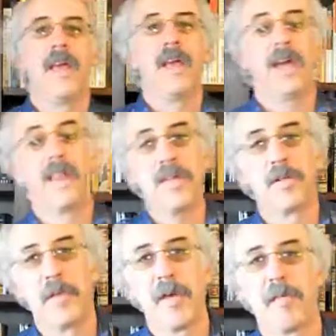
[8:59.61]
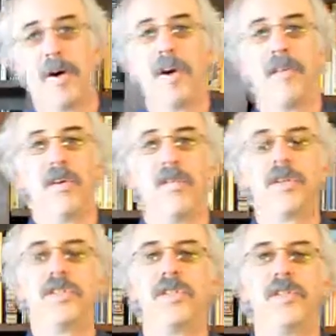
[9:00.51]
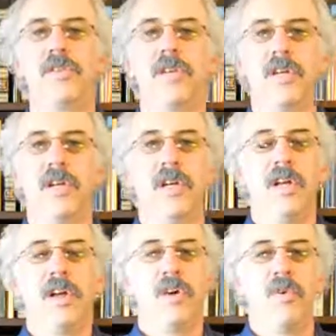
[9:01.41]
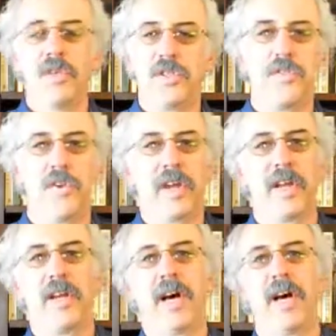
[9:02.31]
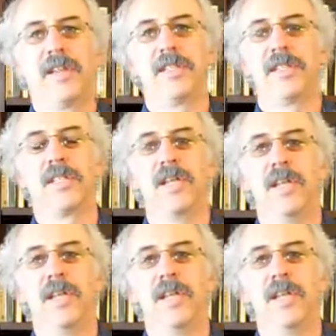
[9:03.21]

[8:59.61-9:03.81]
And that's a big part of it. Once you recognize